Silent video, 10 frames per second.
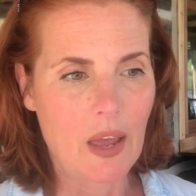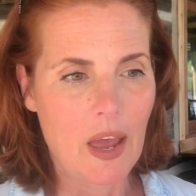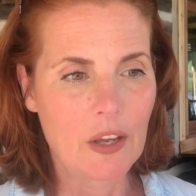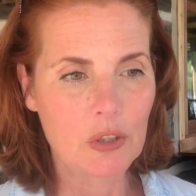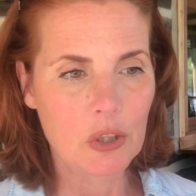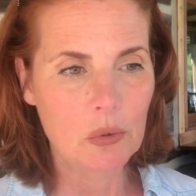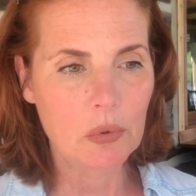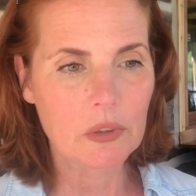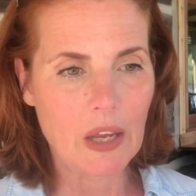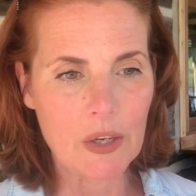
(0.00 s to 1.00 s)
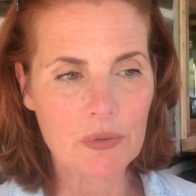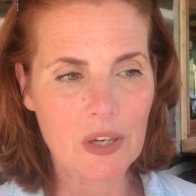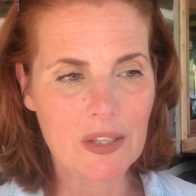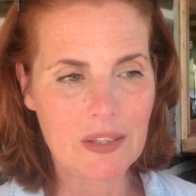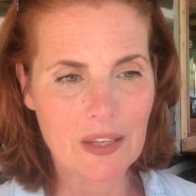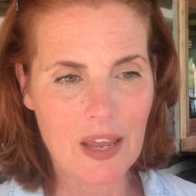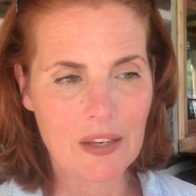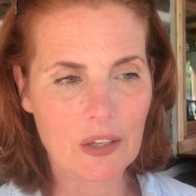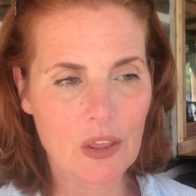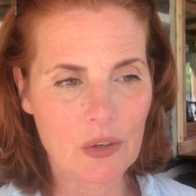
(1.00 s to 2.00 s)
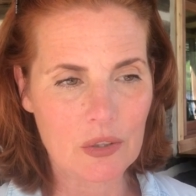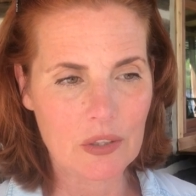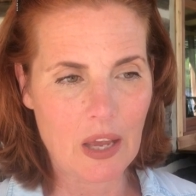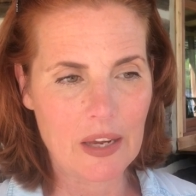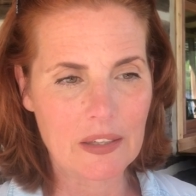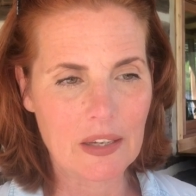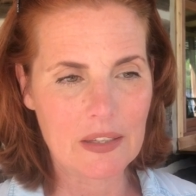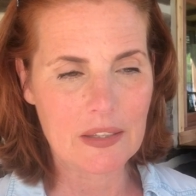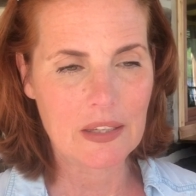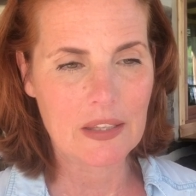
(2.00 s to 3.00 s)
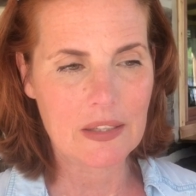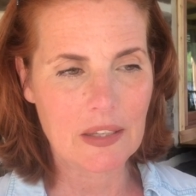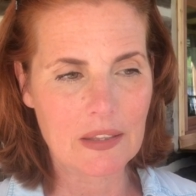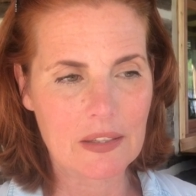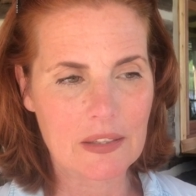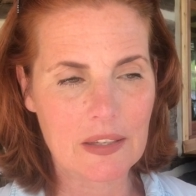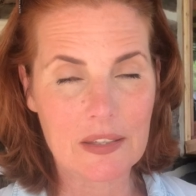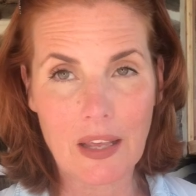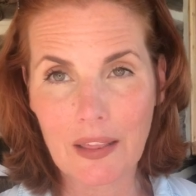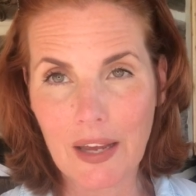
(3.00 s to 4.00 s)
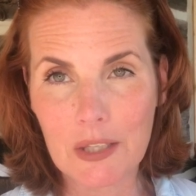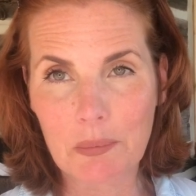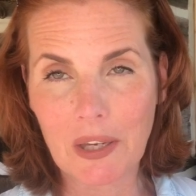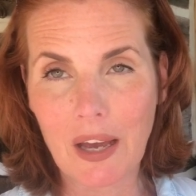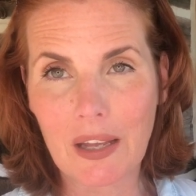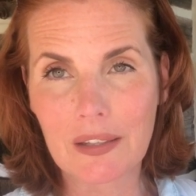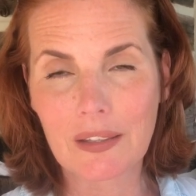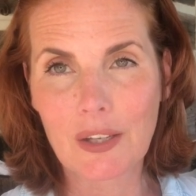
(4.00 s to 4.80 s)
and you will not transcend their sight and see the sinlessness that lies beyond.